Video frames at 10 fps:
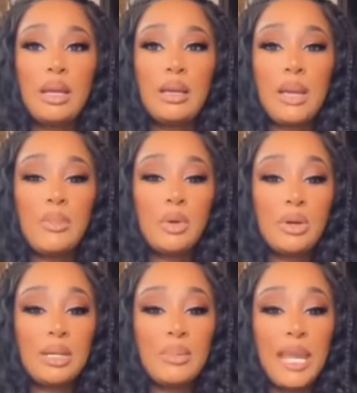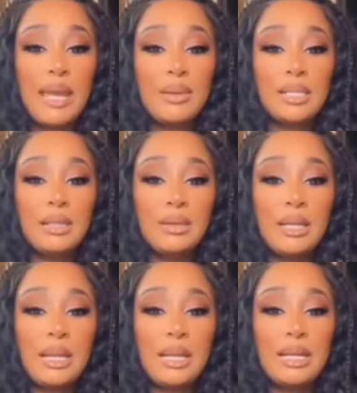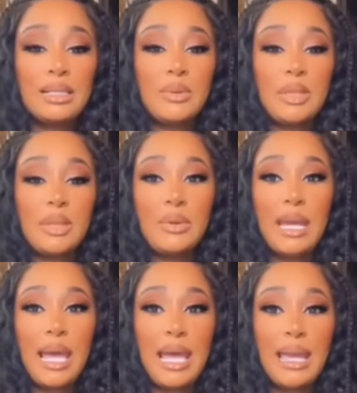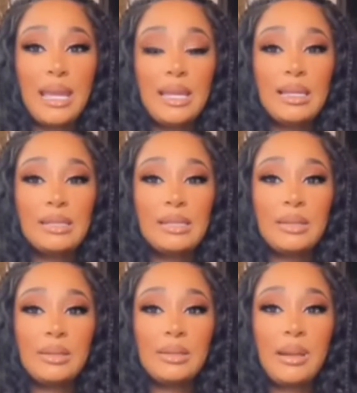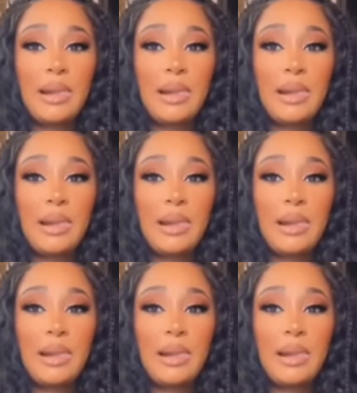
Um, I'm going to be absolutely honest with you guys.